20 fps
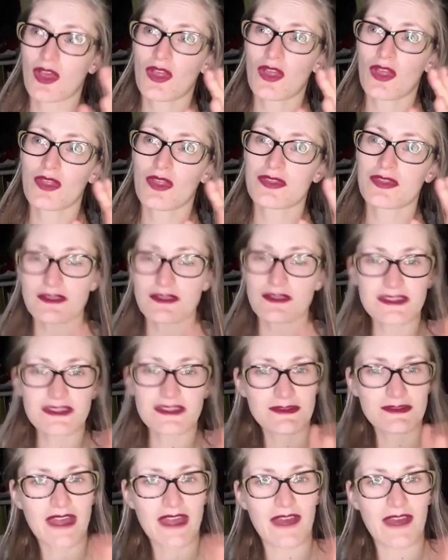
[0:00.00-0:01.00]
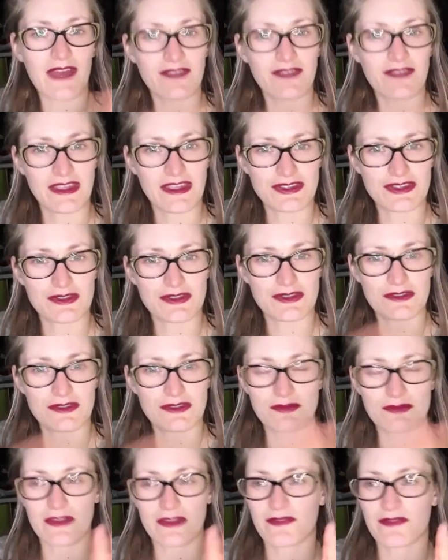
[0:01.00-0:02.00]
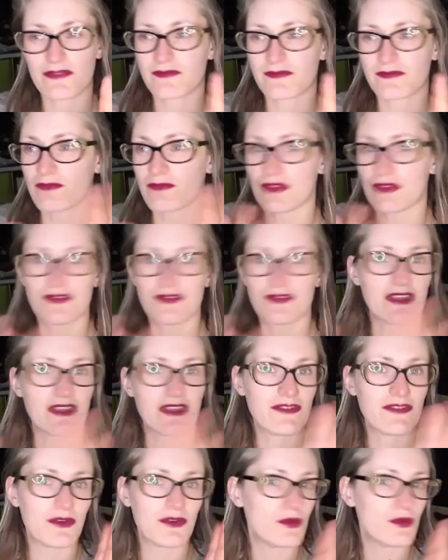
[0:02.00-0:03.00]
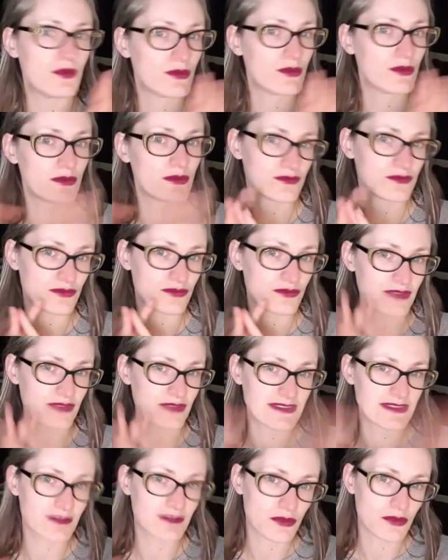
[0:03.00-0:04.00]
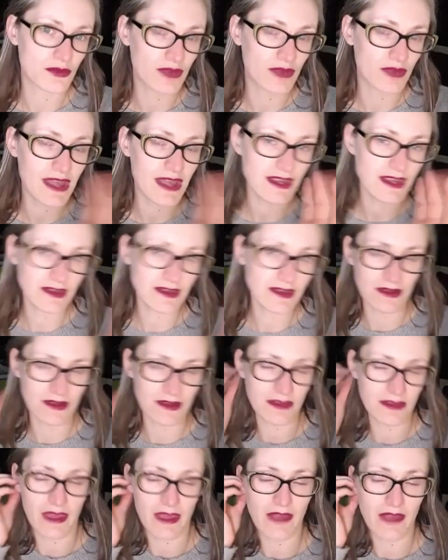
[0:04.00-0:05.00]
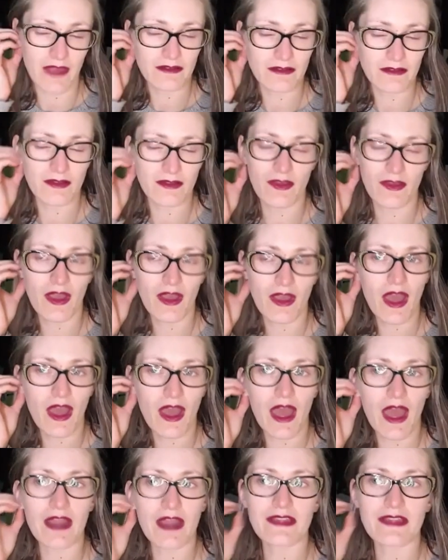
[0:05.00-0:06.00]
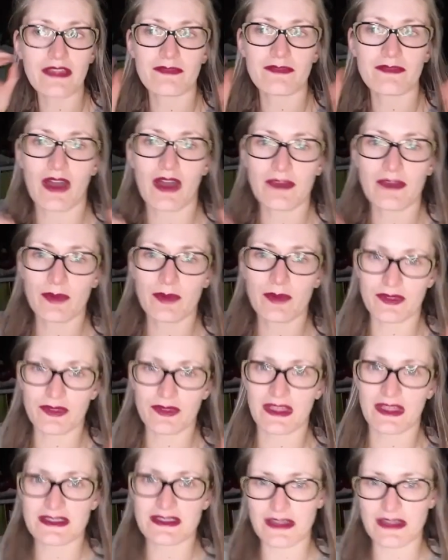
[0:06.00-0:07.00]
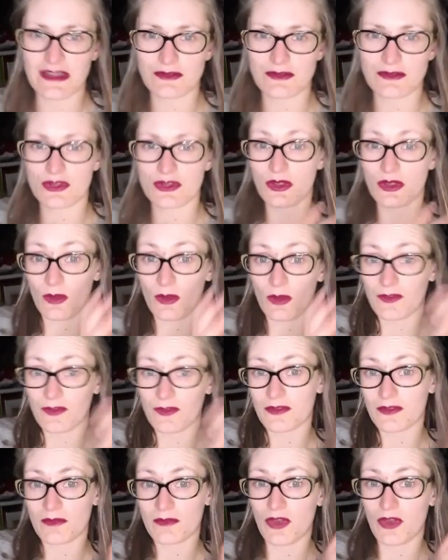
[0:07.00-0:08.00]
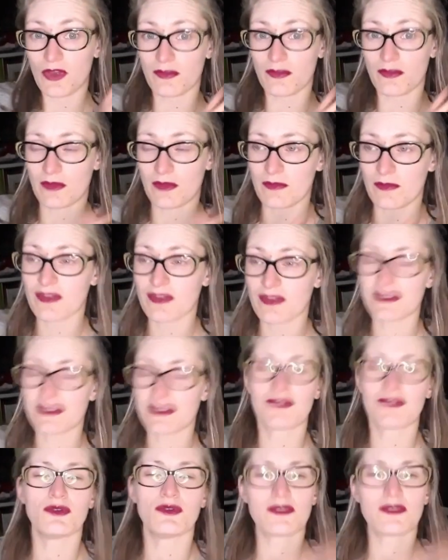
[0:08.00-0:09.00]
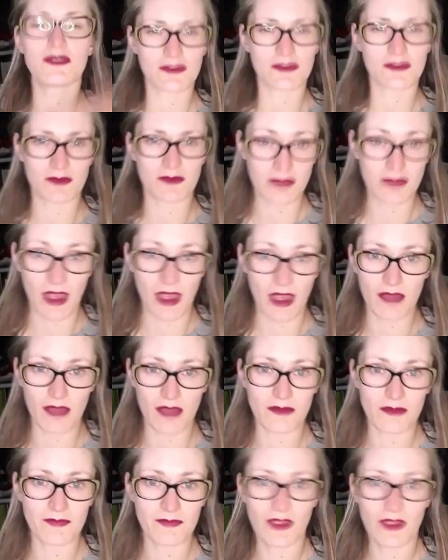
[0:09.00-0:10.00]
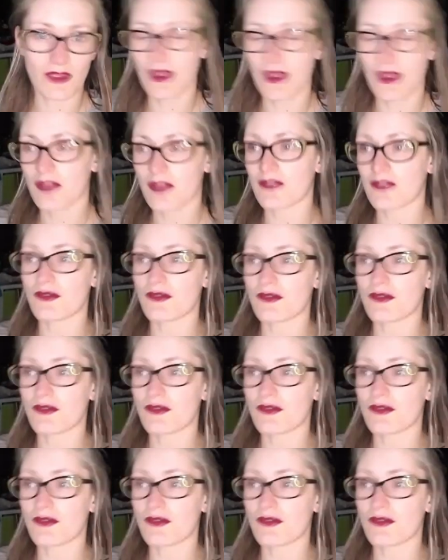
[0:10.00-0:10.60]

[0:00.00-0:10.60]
they don't seem to have issues with mud fever or rain scald or anything like that. I put that down to the constant movement, because they've always got someone to go. They've always